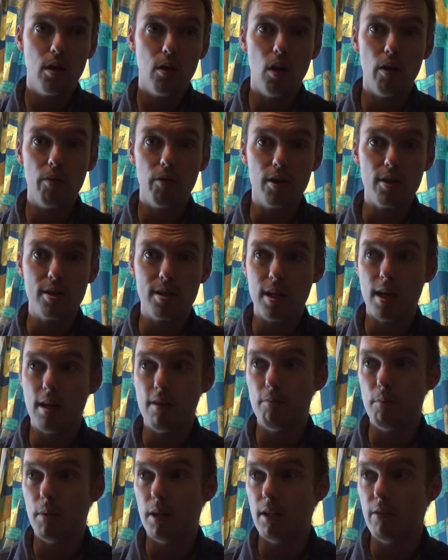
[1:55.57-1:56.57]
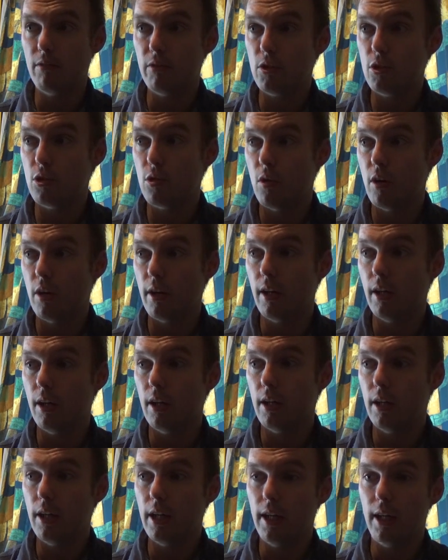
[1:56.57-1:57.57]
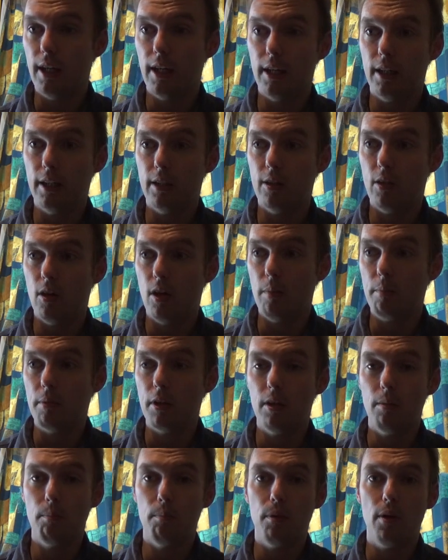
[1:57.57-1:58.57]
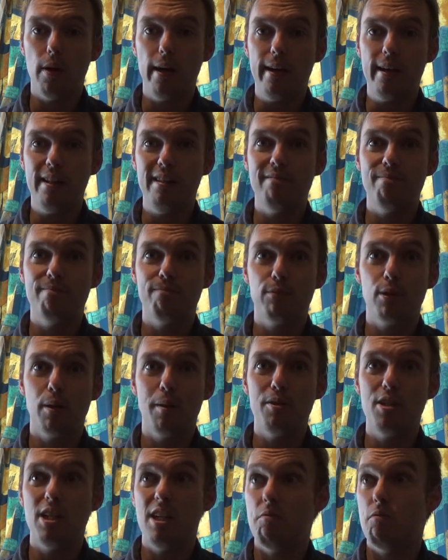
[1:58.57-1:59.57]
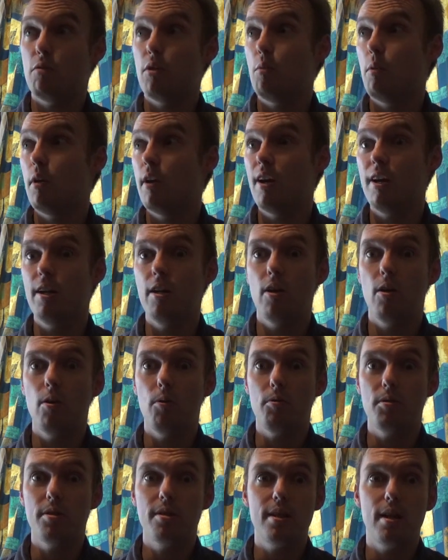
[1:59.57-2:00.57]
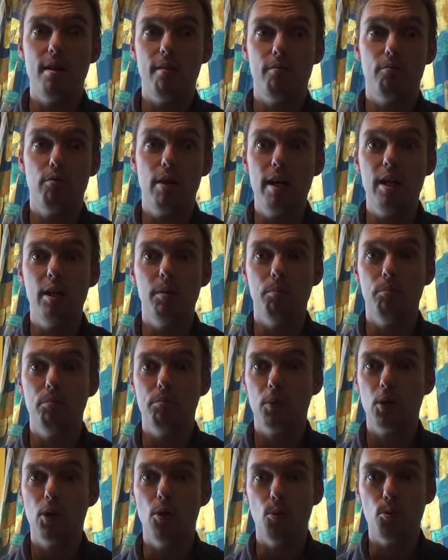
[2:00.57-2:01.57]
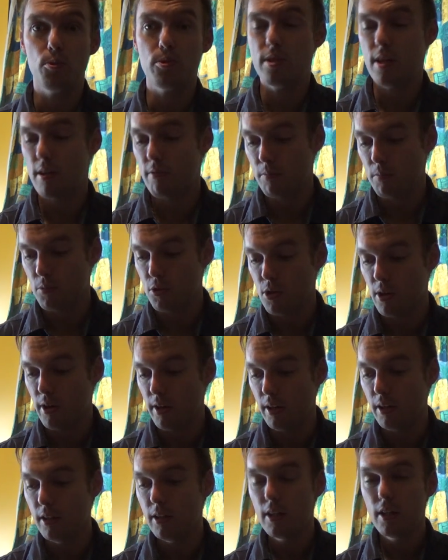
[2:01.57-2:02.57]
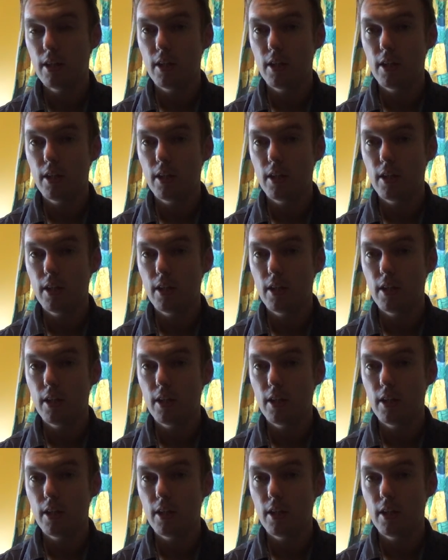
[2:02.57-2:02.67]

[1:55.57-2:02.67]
I've got to save money for China, and I'm going to buy pretty much everyone I know stuff, random cool stuff from China.